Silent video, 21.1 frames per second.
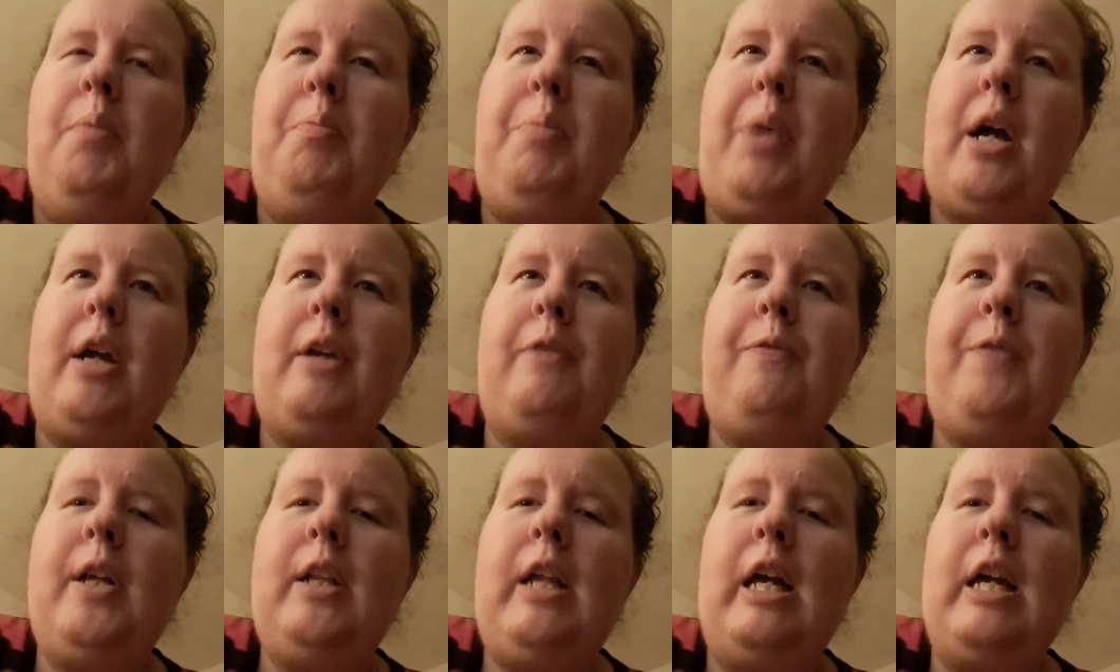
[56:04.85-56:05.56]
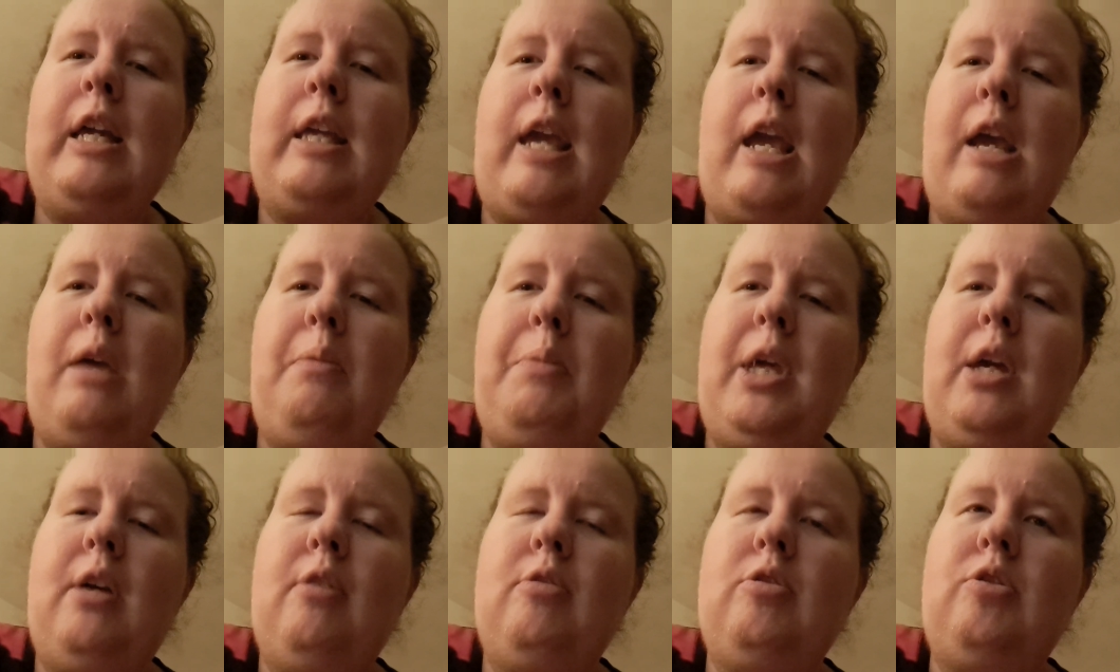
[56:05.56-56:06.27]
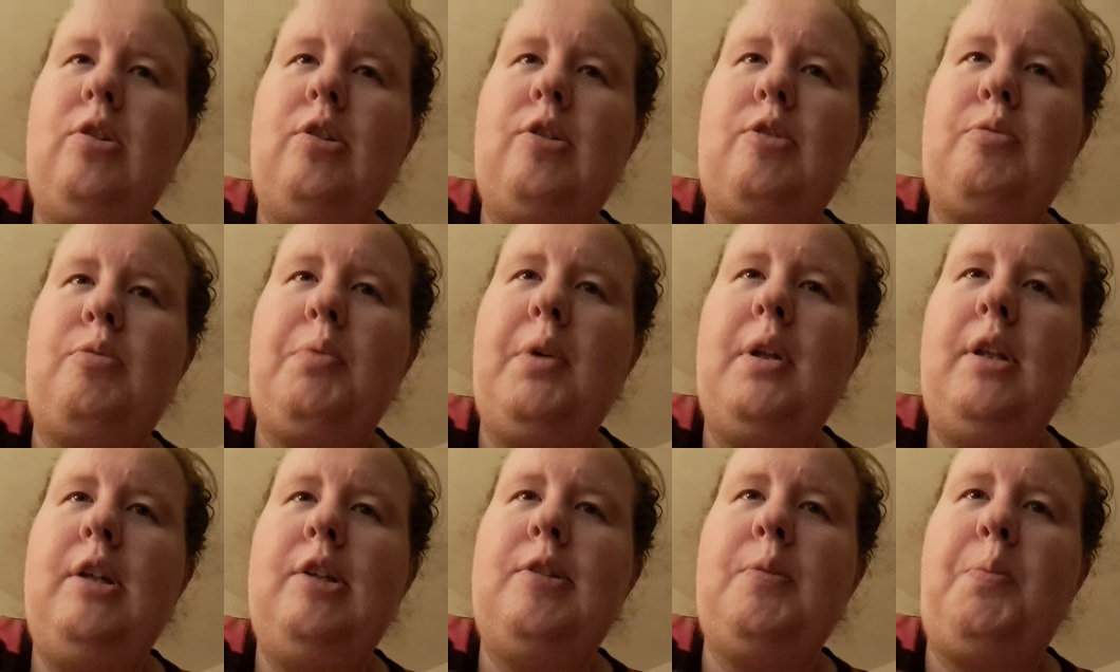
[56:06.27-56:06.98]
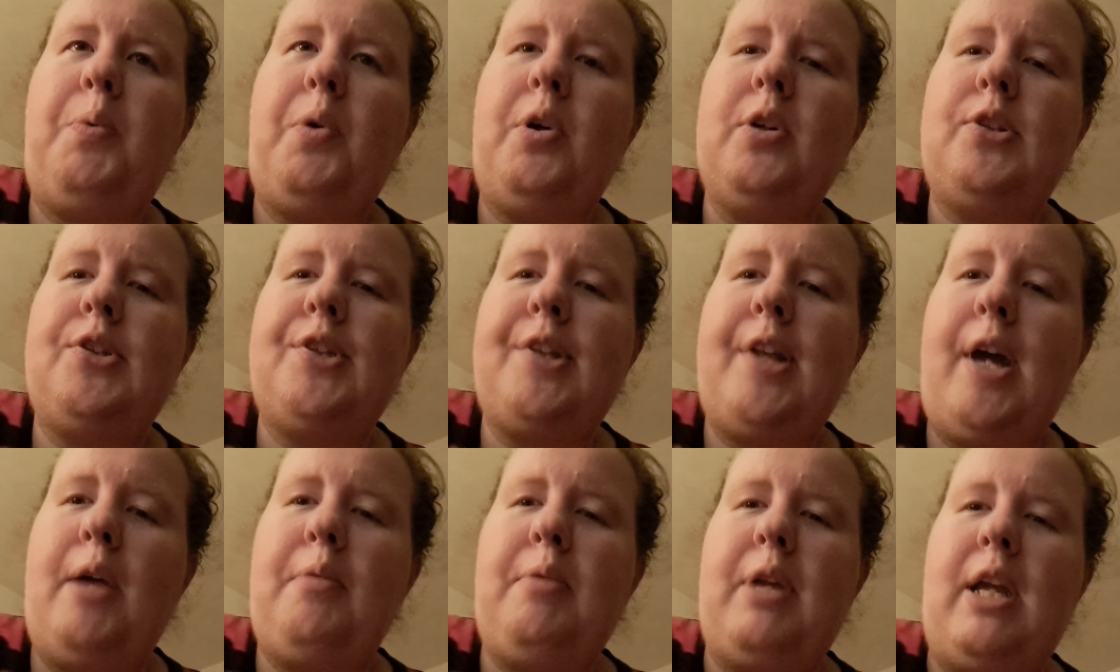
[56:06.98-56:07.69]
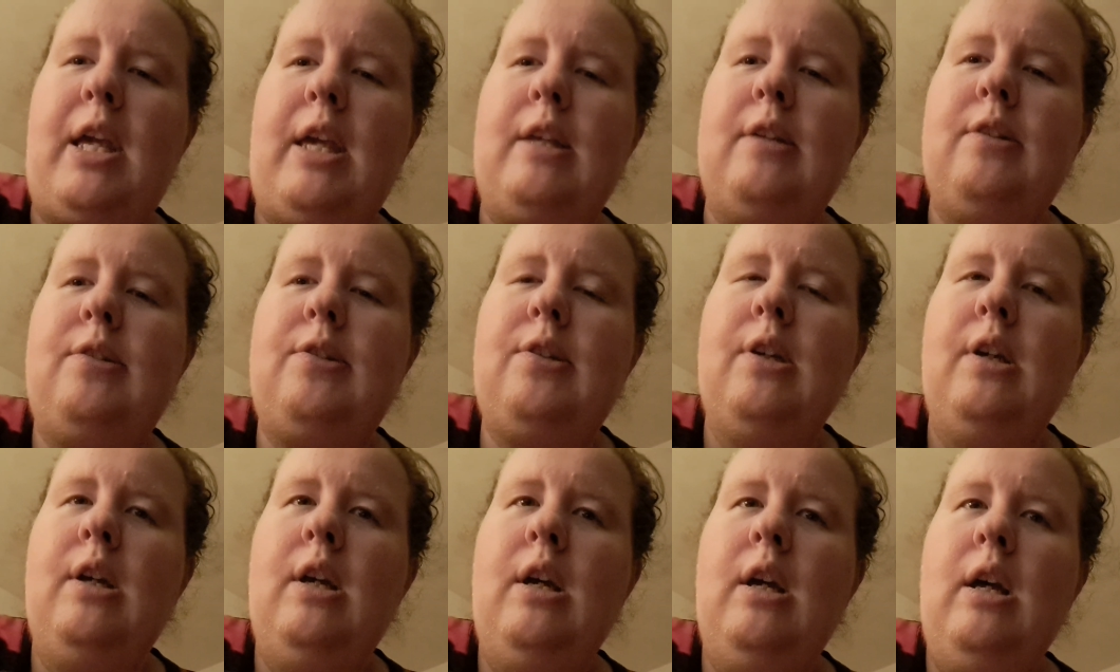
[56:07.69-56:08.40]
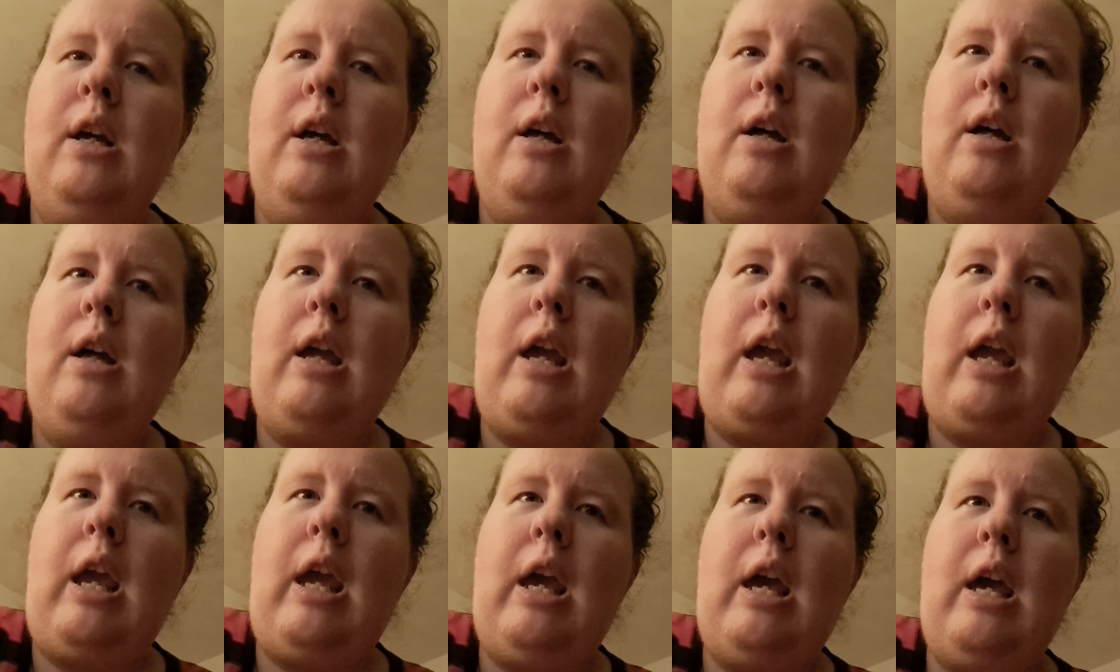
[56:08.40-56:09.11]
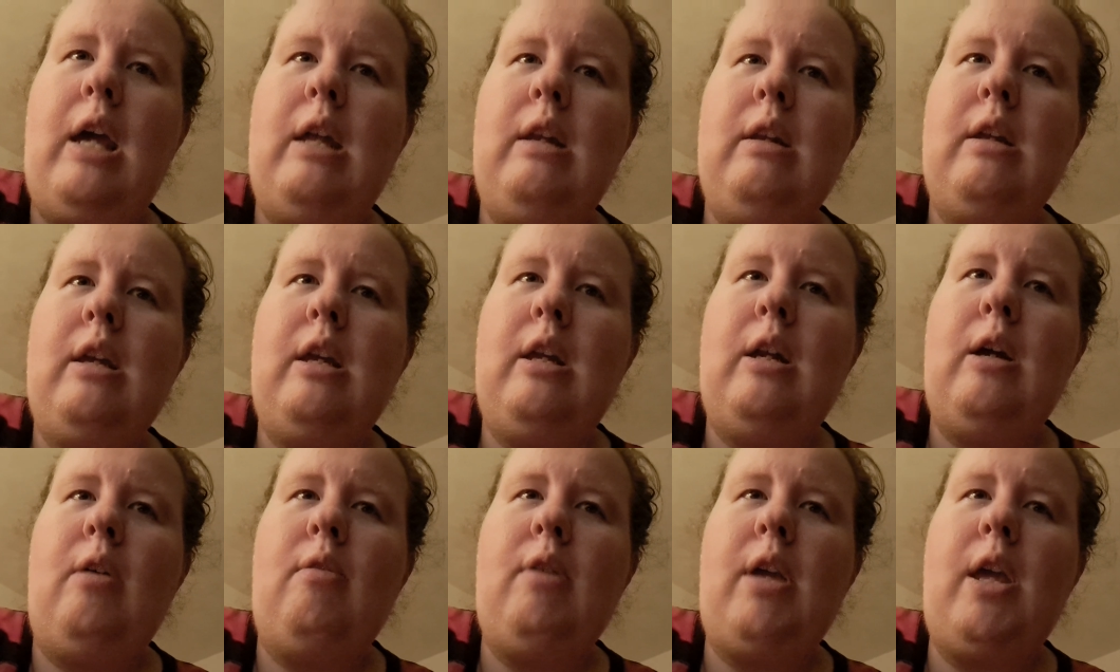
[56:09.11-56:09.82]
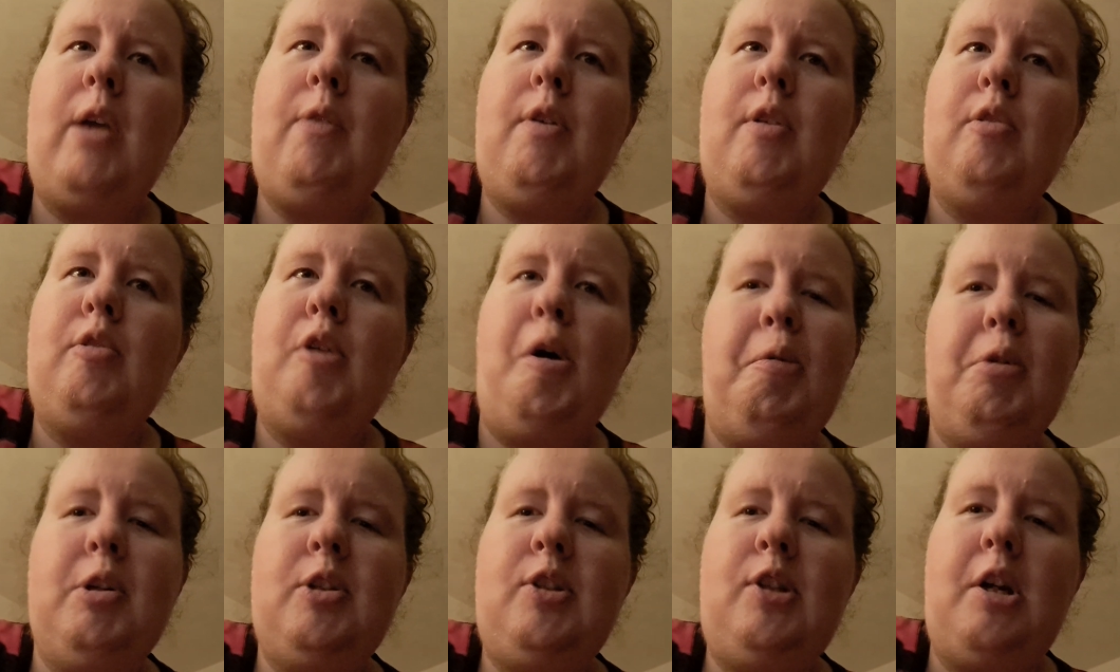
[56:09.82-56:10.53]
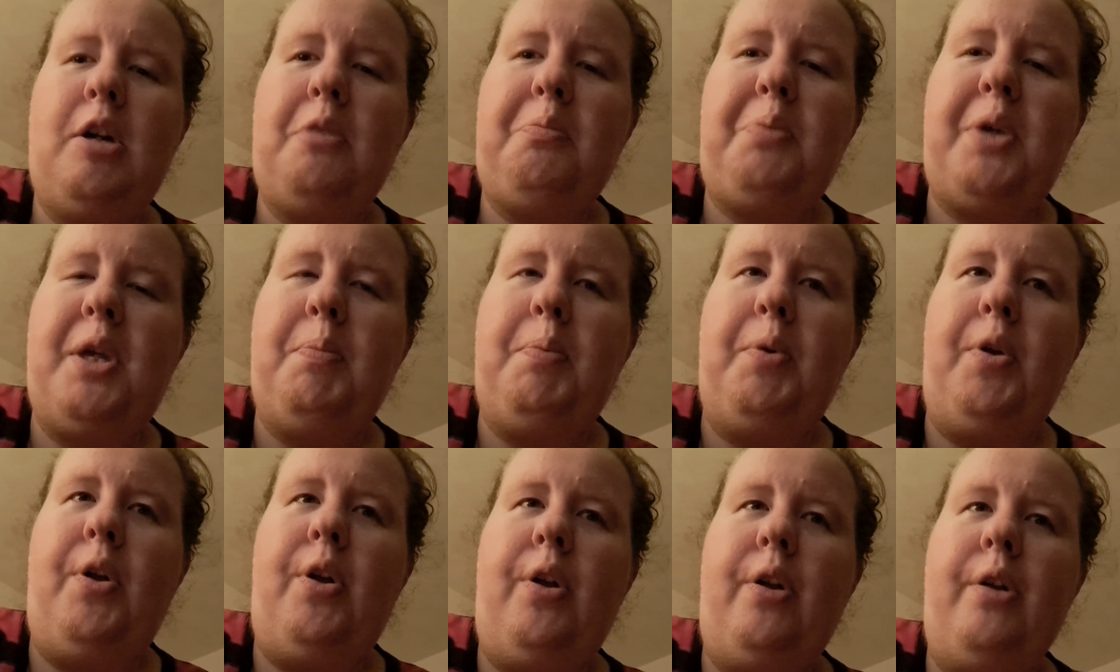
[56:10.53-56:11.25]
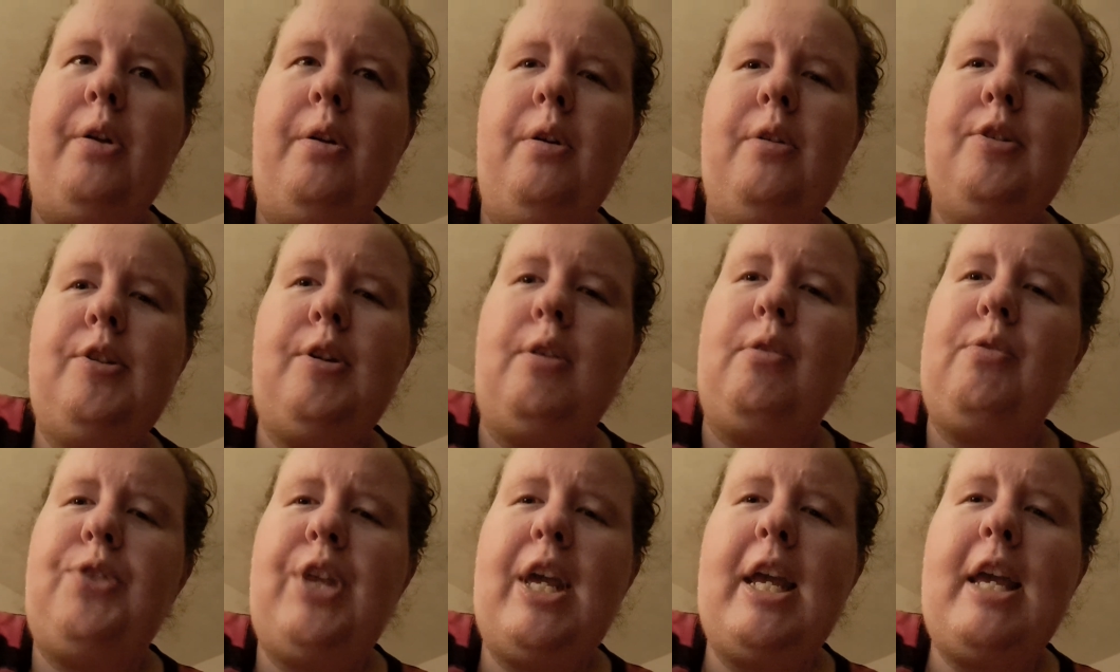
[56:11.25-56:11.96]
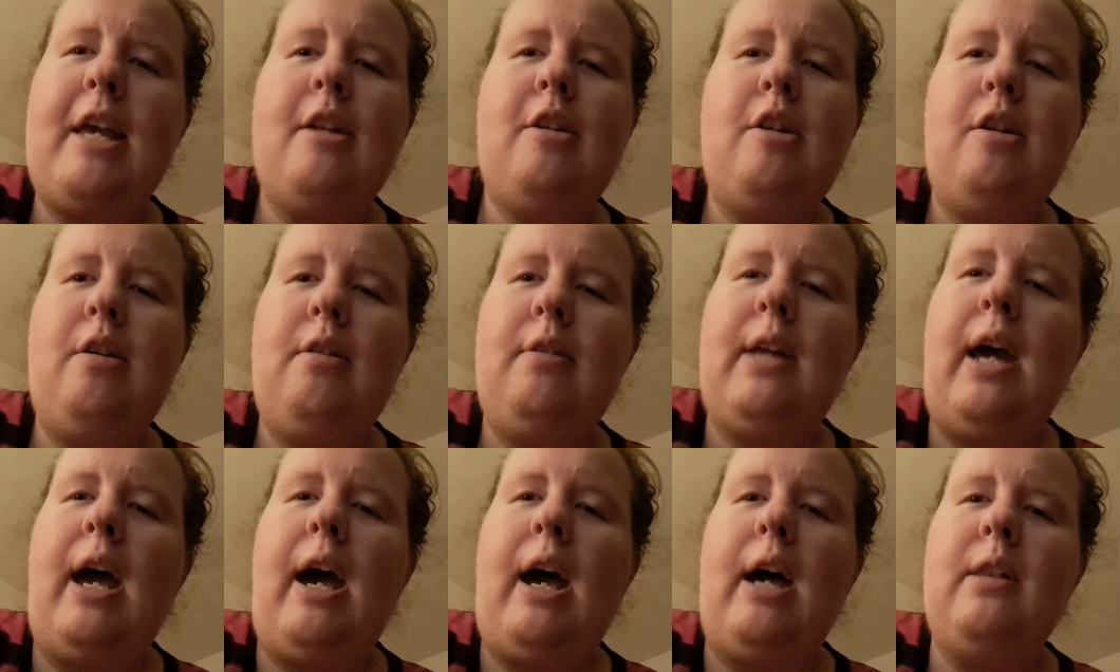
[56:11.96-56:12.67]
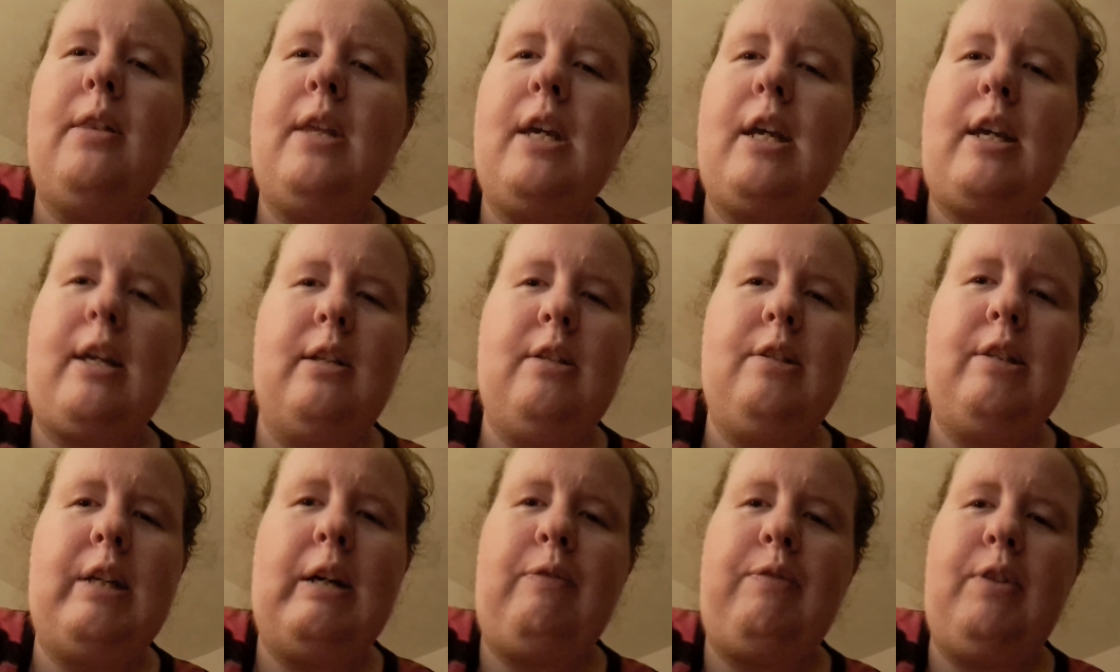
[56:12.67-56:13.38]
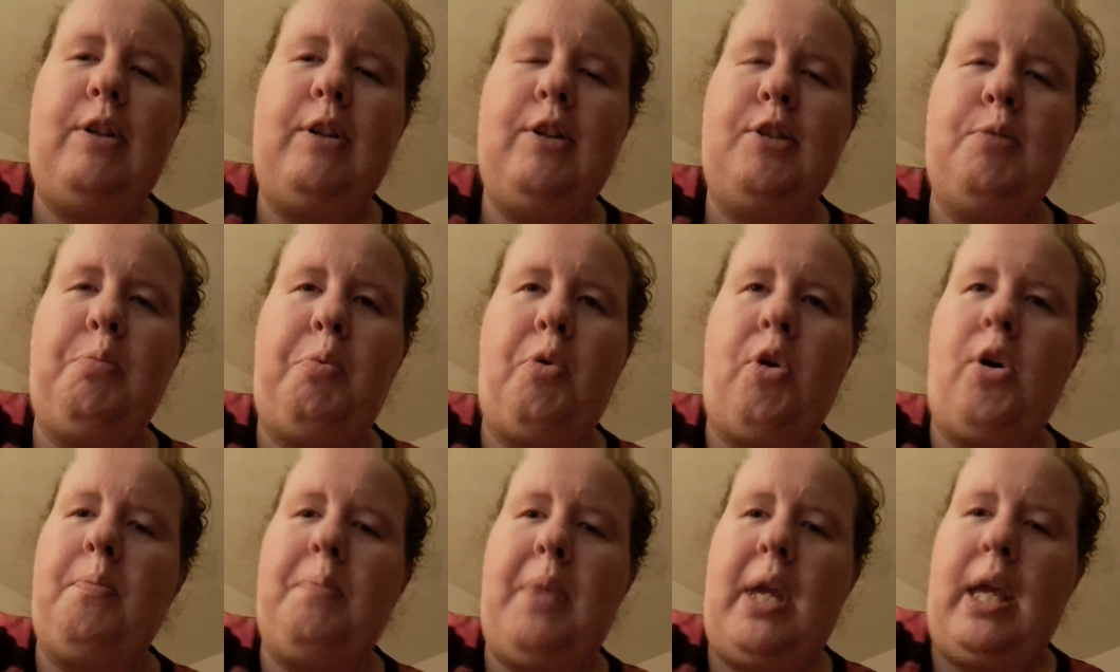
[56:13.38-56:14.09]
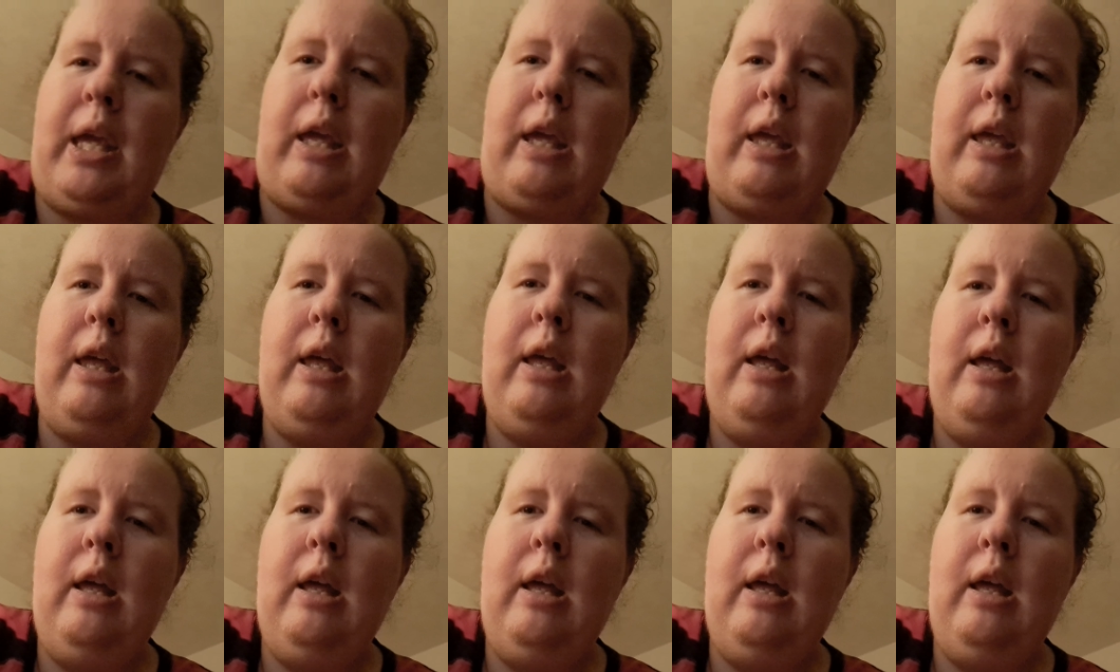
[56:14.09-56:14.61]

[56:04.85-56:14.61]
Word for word: But I feel like Cameo just really supports celebrities and, you know, even lower tier people. So if they can do that, they can definitely support me